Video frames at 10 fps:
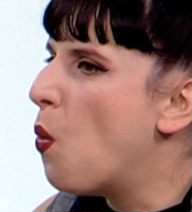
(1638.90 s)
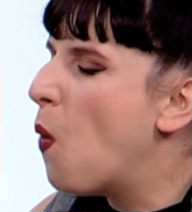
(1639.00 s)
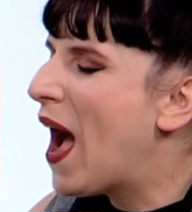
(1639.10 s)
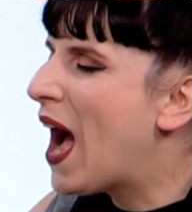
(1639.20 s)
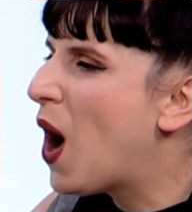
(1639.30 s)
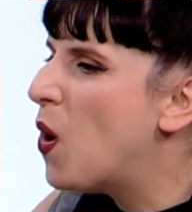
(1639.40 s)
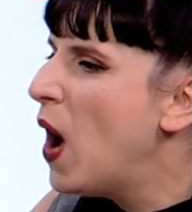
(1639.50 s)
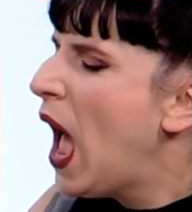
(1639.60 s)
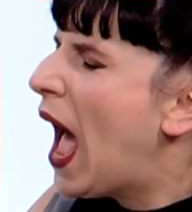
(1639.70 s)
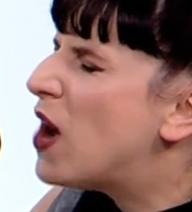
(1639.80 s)

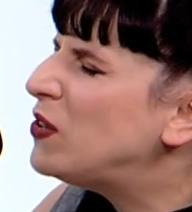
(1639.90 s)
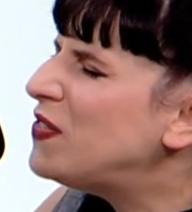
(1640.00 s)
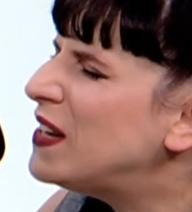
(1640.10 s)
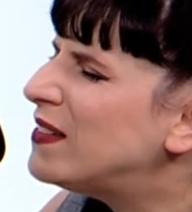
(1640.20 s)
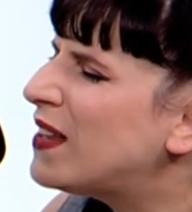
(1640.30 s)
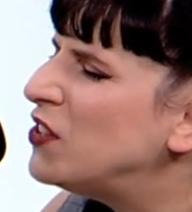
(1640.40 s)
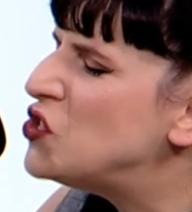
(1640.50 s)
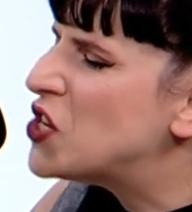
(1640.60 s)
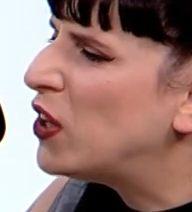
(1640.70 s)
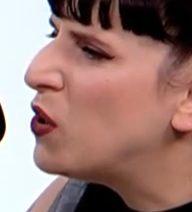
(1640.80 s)
How did they decide
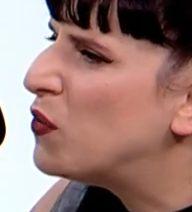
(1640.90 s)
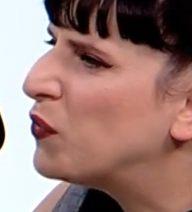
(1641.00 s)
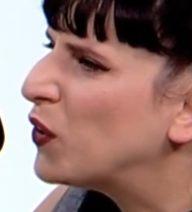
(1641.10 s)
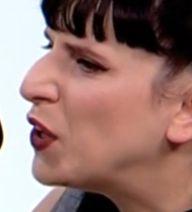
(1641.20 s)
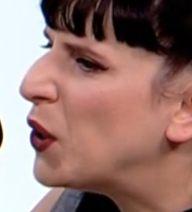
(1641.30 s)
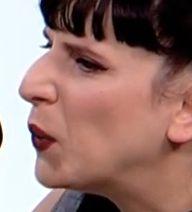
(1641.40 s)
cello for you?